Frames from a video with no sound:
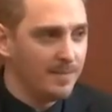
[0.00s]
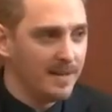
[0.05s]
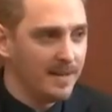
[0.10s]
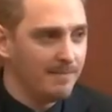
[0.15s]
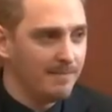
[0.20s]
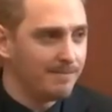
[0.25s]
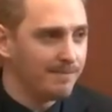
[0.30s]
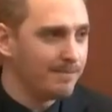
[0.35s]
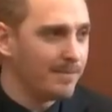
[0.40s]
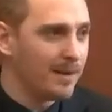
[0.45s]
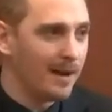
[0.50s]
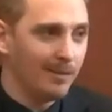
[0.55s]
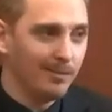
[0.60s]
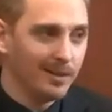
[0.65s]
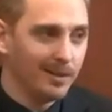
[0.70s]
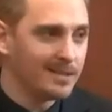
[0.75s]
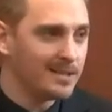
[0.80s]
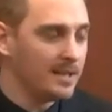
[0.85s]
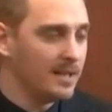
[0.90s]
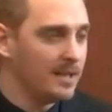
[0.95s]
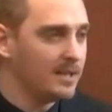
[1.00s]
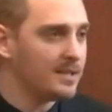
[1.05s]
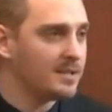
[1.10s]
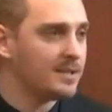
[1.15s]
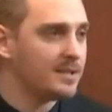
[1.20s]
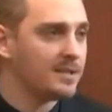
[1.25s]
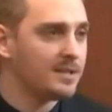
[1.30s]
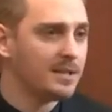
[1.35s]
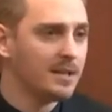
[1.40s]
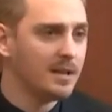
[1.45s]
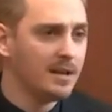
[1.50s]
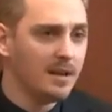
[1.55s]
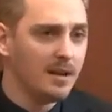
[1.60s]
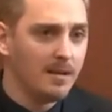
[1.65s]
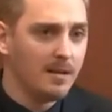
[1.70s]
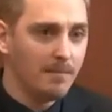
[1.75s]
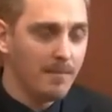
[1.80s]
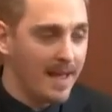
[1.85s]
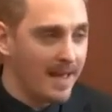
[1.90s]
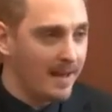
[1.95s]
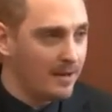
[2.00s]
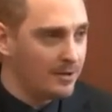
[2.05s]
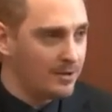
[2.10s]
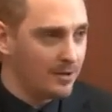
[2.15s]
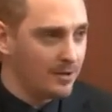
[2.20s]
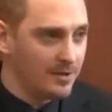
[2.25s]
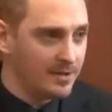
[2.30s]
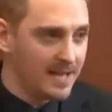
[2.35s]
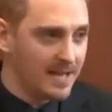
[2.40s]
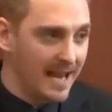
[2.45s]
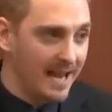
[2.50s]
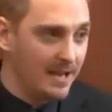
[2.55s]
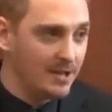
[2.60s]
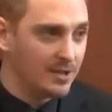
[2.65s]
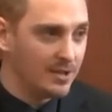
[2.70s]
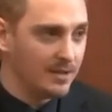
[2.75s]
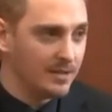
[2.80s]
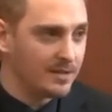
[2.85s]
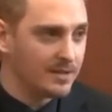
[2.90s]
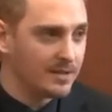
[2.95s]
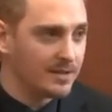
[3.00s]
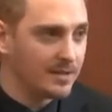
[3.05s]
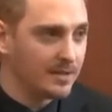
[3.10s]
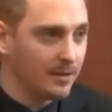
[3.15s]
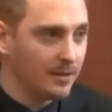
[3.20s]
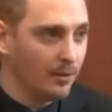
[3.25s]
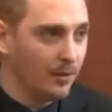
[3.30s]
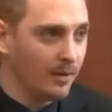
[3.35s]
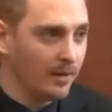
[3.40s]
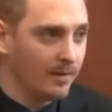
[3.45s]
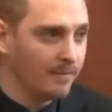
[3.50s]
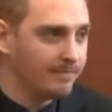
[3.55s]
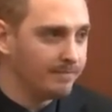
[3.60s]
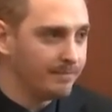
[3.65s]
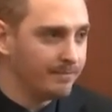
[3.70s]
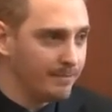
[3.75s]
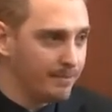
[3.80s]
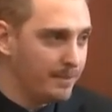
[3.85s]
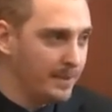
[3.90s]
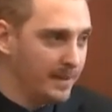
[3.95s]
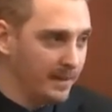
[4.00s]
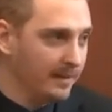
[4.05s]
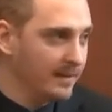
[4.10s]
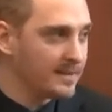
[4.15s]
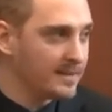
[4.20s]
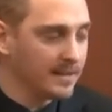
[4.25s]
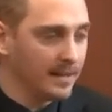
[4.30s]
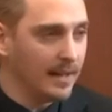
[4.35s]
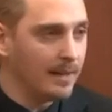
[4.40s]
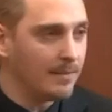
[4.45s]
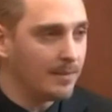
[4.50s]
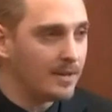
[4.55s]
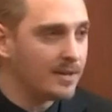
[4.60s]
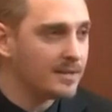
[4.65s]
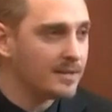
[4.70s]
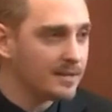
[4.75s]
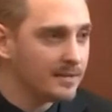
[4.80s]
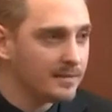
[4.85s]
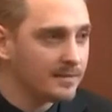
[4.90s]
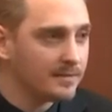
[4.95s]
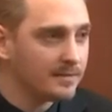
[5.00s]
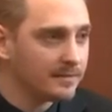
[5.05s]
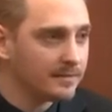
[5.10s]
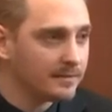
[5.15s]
it would be publicists, managers, agents, or B-list celebrities.